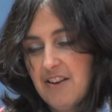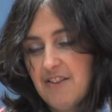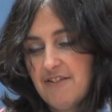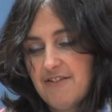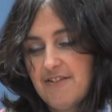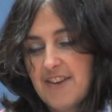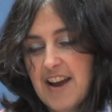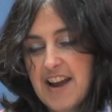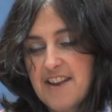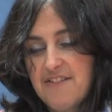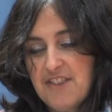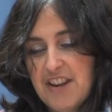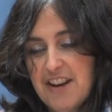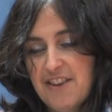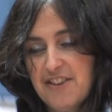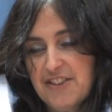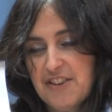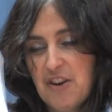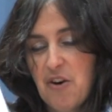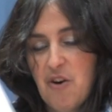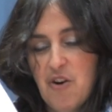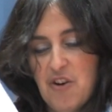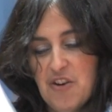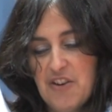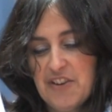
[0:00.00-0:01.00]
5 years
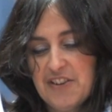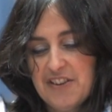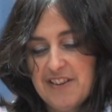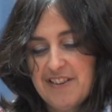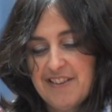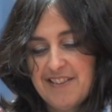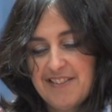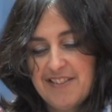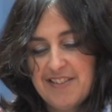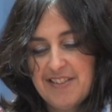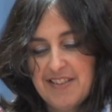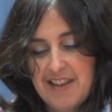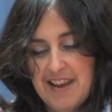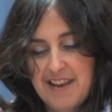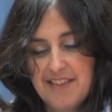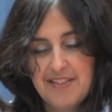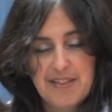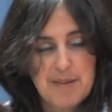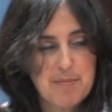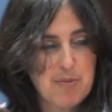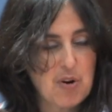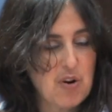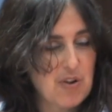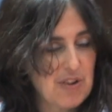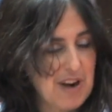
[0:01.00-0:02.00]
on,
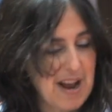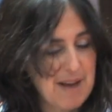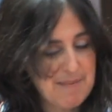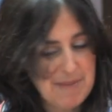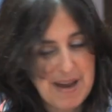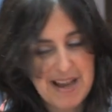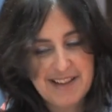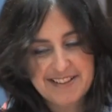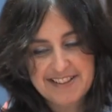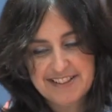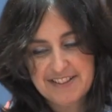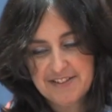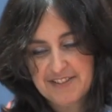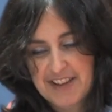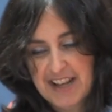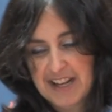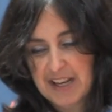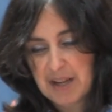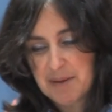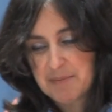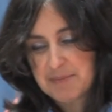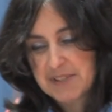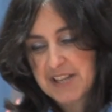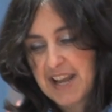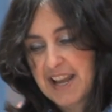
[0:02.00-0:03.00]
the programme has
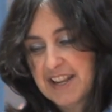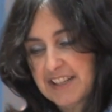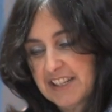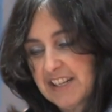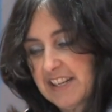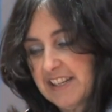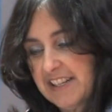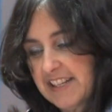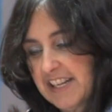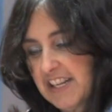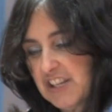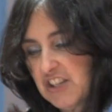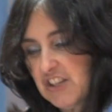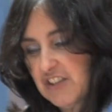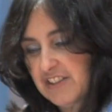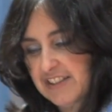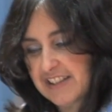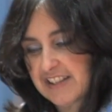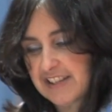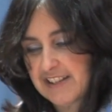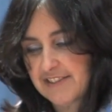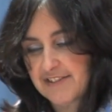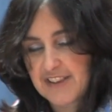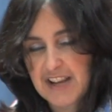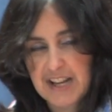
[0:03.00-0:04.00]
developed and continues
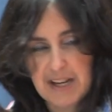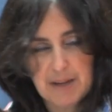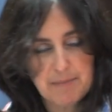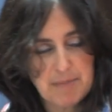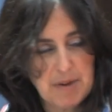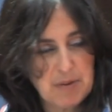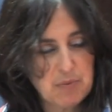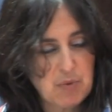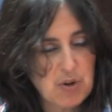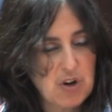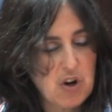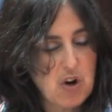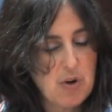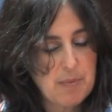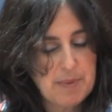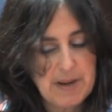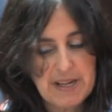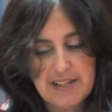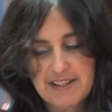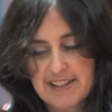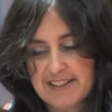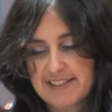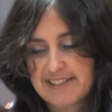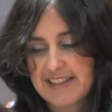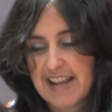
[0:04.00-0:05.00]
to develop, and we're
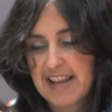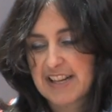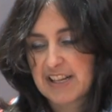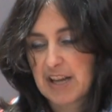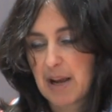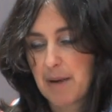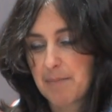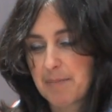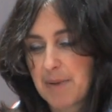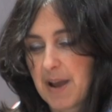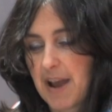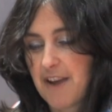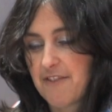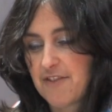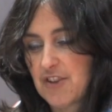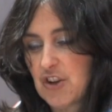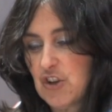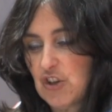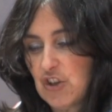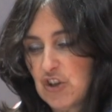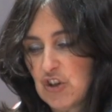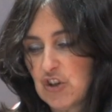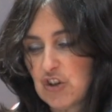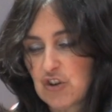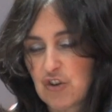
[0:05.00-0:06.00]
hoping to set up a
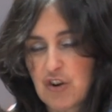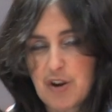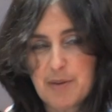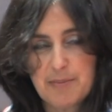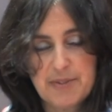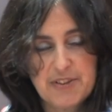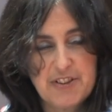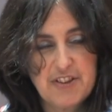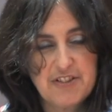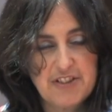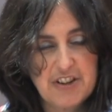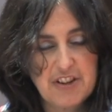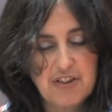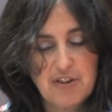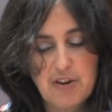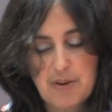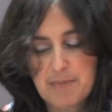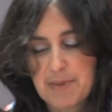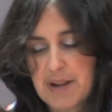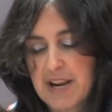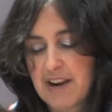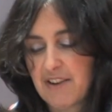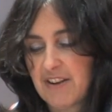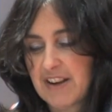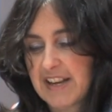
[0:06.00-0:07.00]
few new groups. There's a group
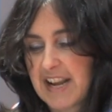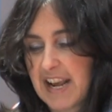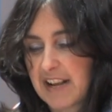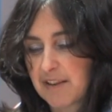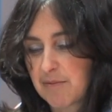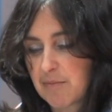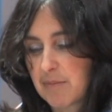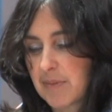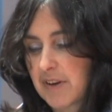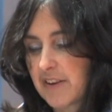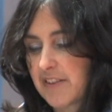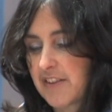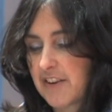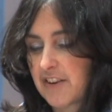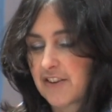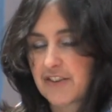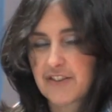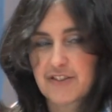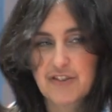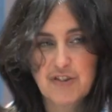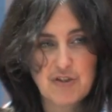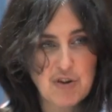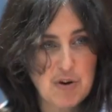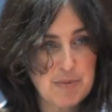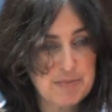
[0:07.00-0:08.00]
here in Edinburgh, there's
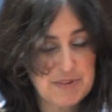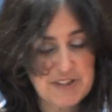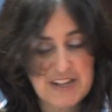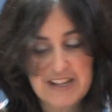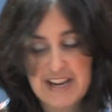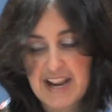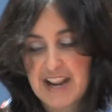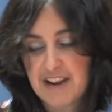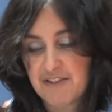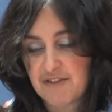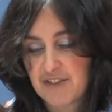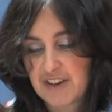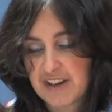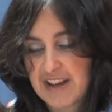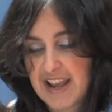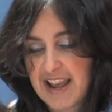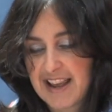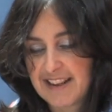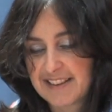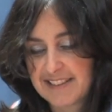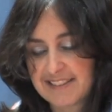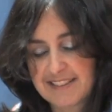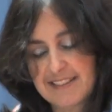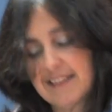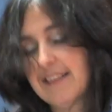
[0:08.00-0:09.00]
groups in
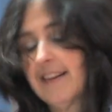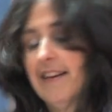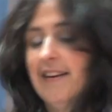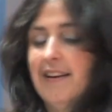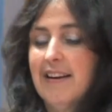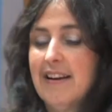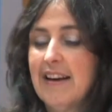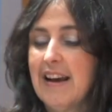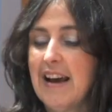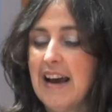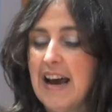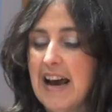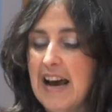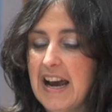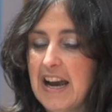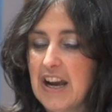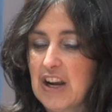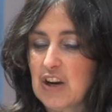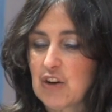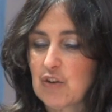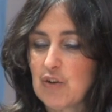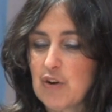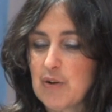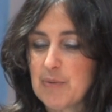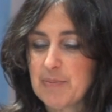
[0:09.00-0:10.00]
Inverness,
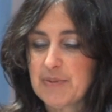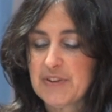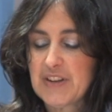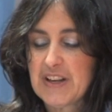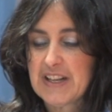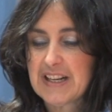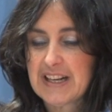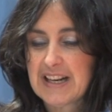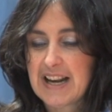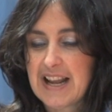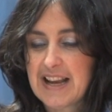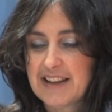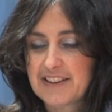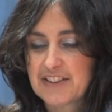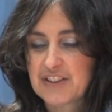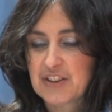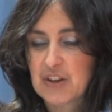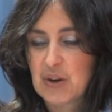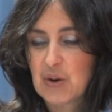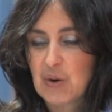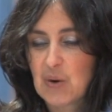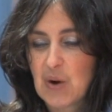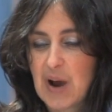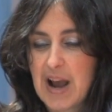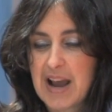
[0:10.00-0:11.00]
groups in
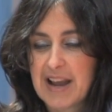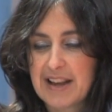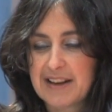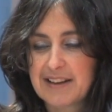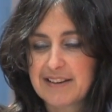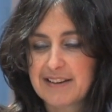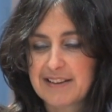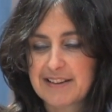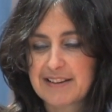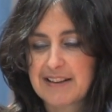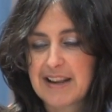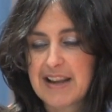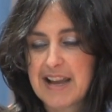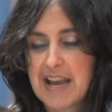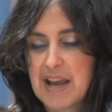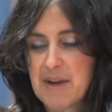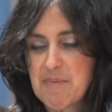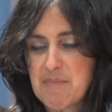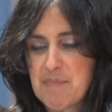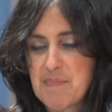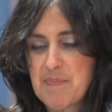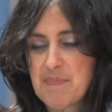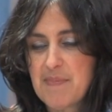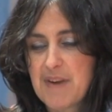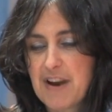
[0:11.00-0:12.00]
Glasgow, and
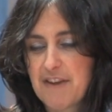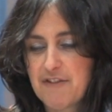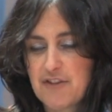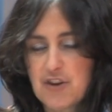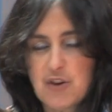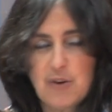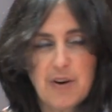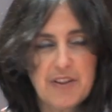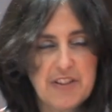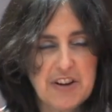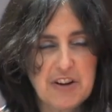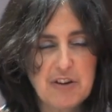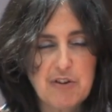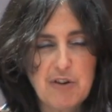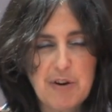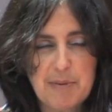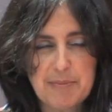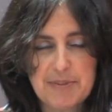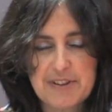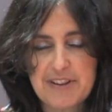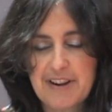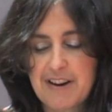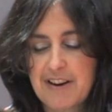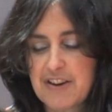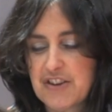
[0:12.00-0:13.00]
a few other
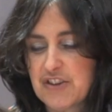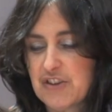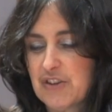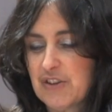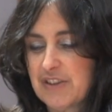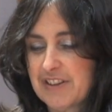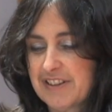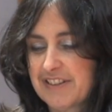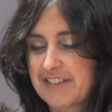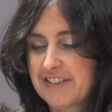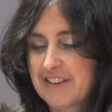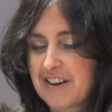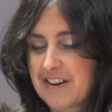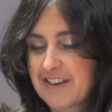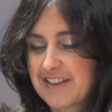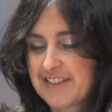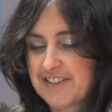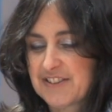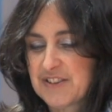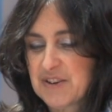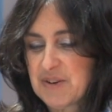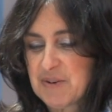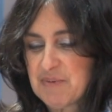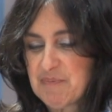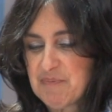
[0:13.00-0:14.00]
groups that are due to start
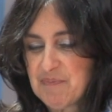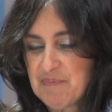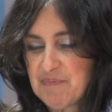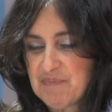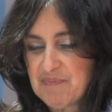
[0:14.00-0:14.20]
soon.